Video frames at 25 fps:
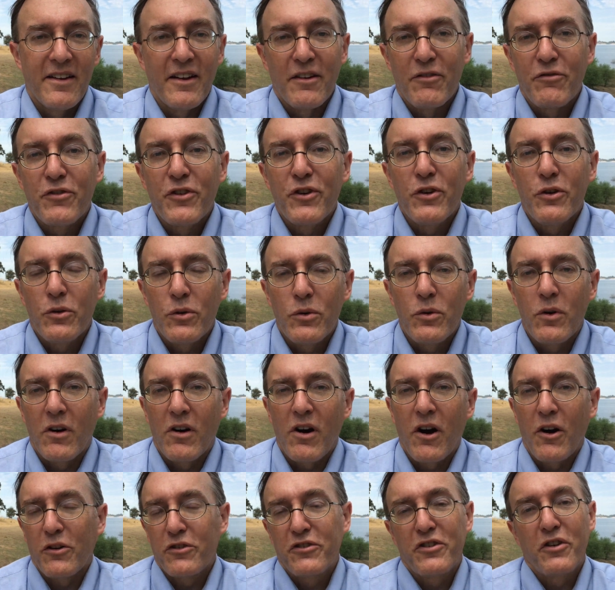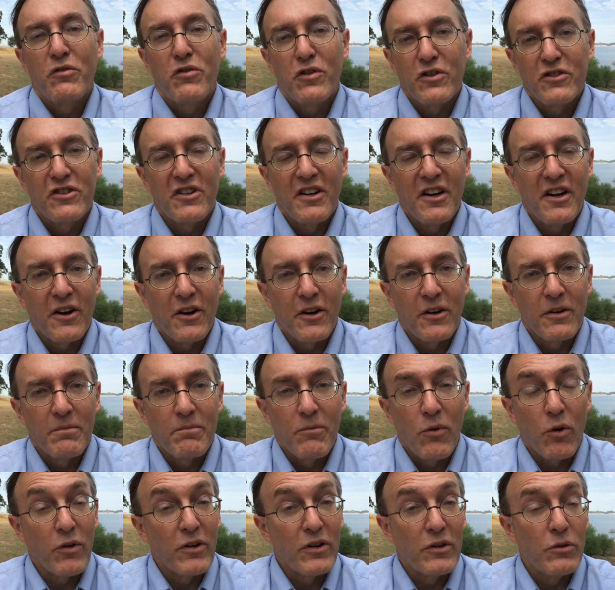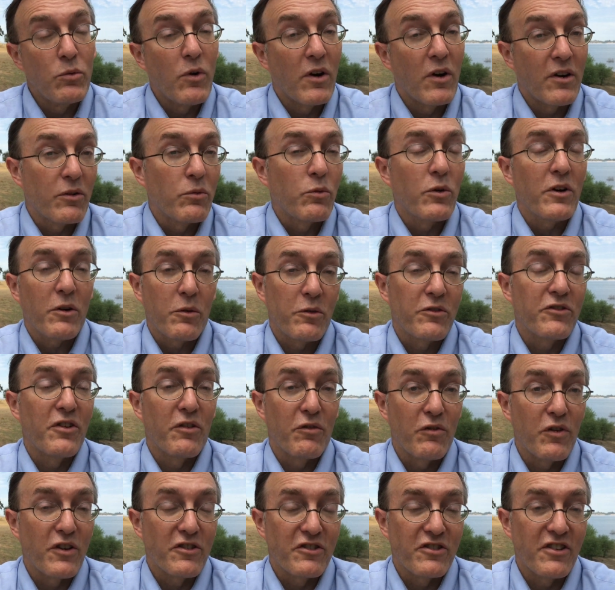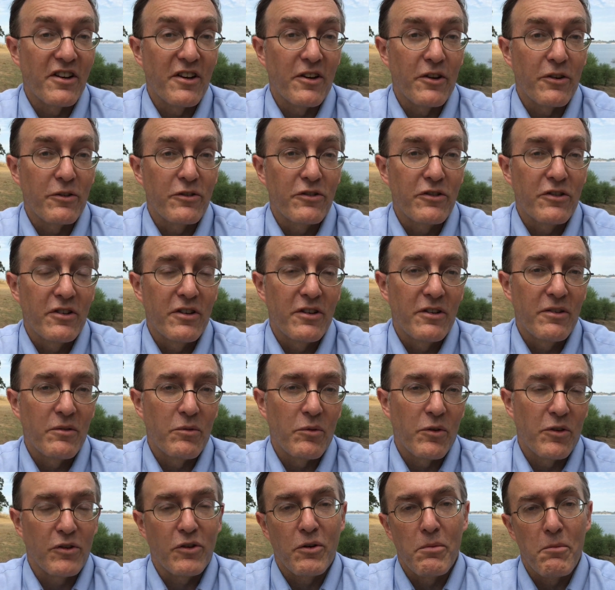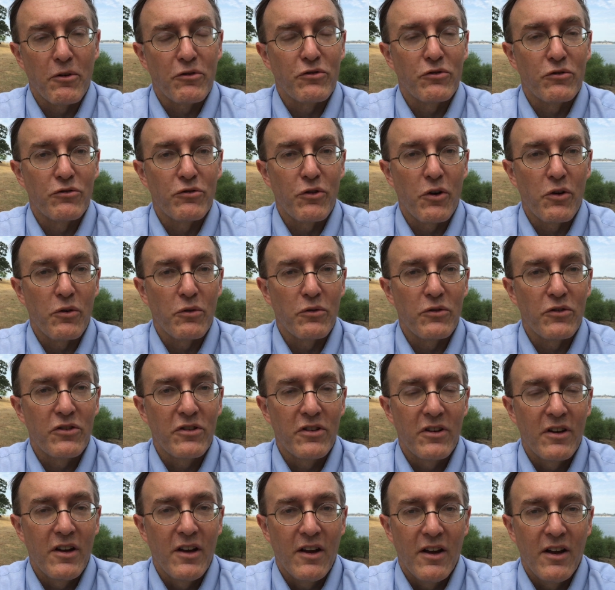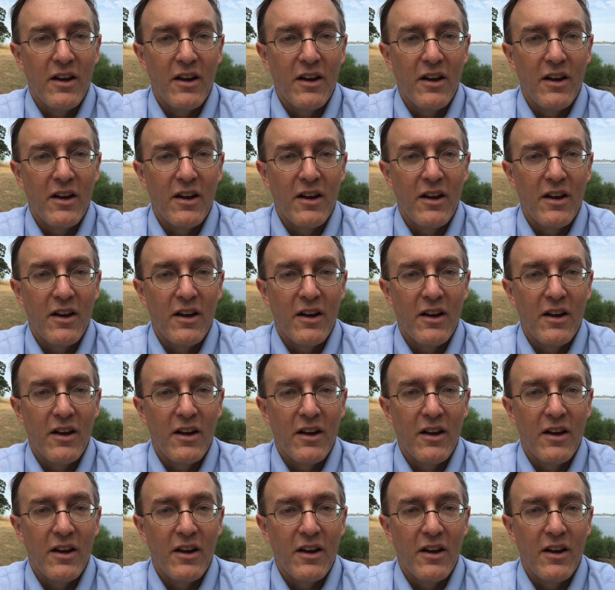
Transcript: If you are a civil engineer or you want to work with civil engineers with commercial drones,